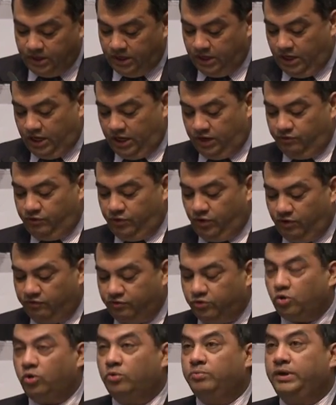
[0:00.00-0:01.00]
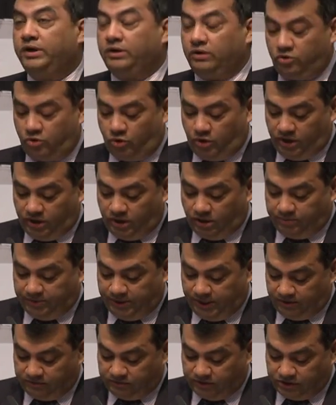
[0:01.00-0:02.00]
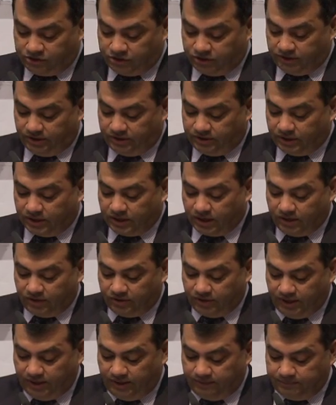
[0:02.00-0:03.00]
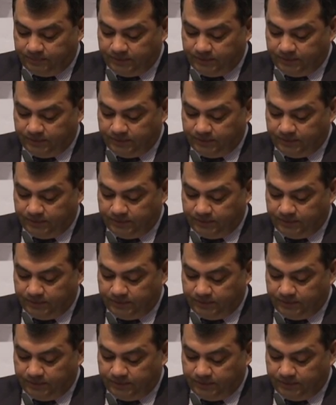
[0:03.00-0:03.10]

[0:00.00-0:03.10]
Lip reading: In view of growing urbanization in the country,